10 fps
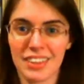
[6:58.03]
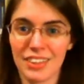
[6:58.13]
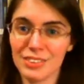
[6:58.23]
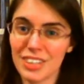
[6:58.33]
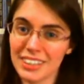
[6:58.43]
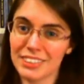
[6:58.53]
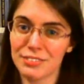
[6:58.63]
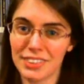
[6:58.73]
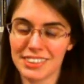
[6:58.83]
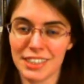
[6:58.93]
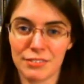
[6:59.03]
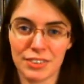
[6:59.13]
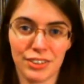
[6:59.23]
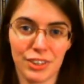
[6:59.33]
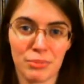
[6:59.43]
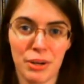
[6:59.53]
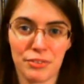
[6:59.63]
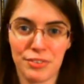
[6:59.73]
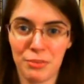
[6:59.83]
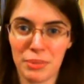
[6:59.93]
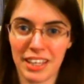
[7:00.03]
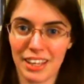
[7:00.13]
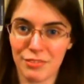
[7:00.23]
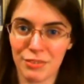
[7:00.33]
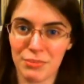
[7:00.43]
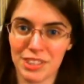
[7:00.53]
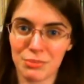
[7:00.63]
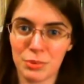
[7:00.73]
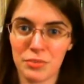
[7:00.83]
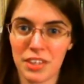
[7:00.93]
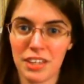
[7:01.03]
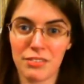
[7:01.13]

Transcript: There's lots of fun stuff to learn about filmmaking from this movie